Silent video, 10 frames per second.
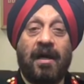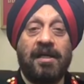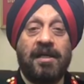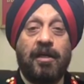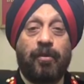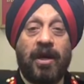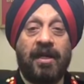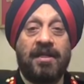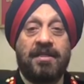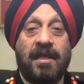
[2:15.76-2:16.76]
I take
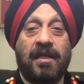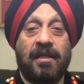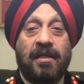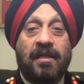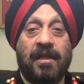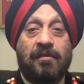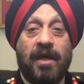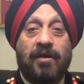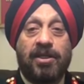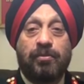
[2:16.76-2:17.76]
pride in saying that
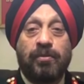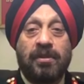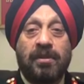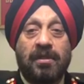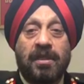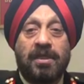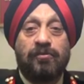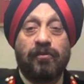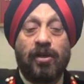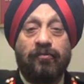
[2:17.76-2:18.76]
my regiment
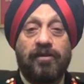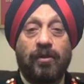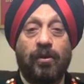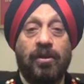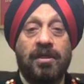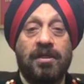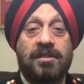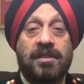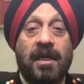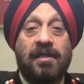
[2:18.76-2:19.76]
is one of the
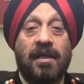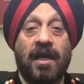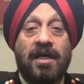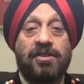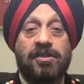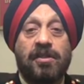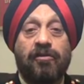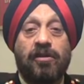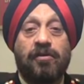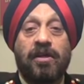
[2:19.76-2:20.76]
oldest and the largest
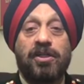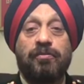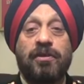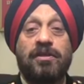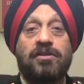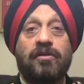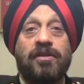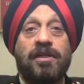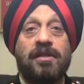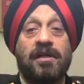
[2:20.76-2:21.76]
infantry regiments of
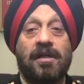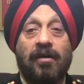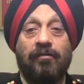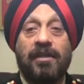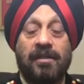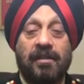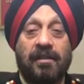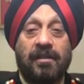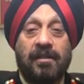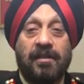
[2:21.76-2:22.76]
the Indian Army.
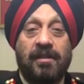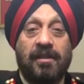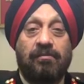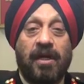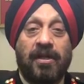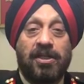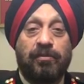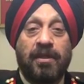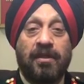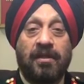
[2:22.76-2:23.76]
My
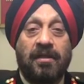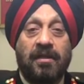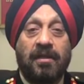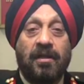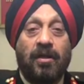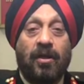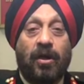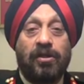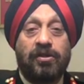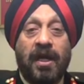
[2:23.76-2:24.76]
regiment
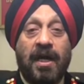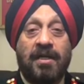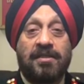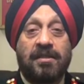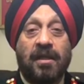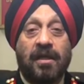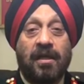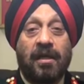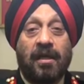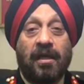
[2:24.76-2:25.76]
also has
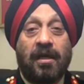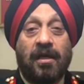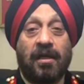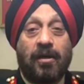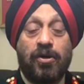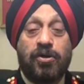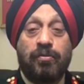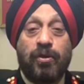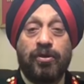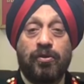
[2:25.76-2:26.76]

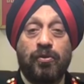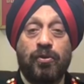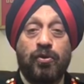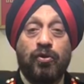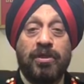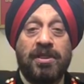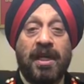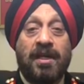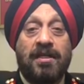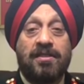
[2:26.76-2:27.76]
contributed to two
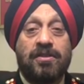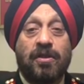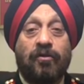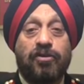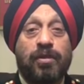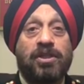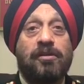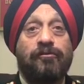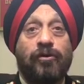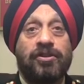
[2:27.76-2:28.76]
battalions of special
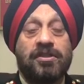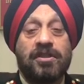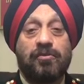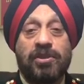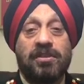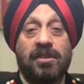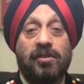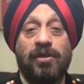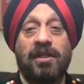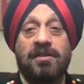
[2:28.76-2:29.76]
forces, which is a
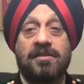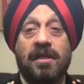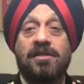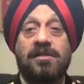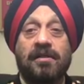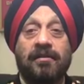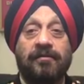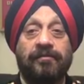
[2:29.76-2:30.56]
unique distinction.